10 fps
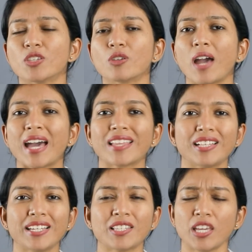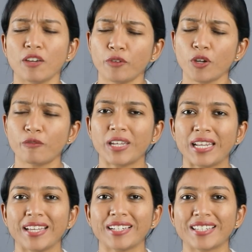So athletes, if you're
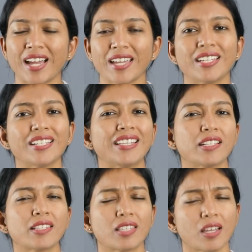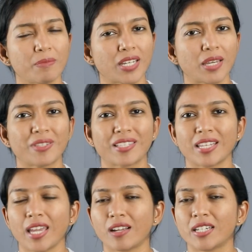feeling tired, then sometimes
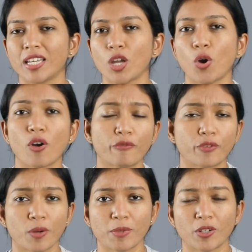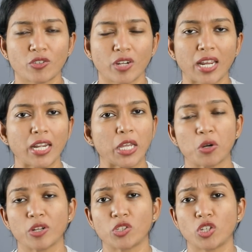take a day off from your
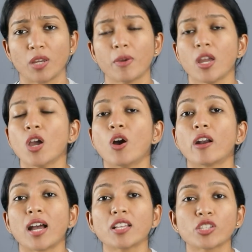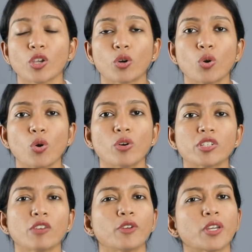training or gym, or ask your
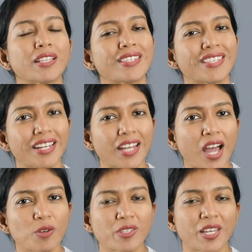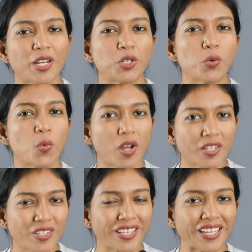coach if you can sit outside to
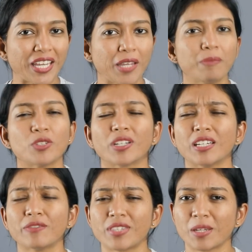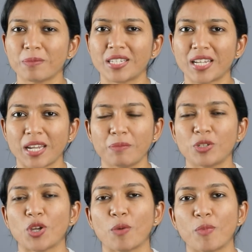watch the game to give some time
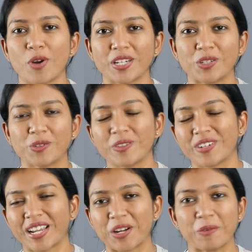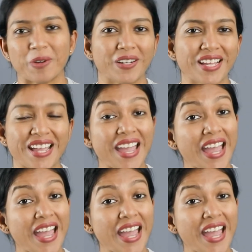to your body to recover.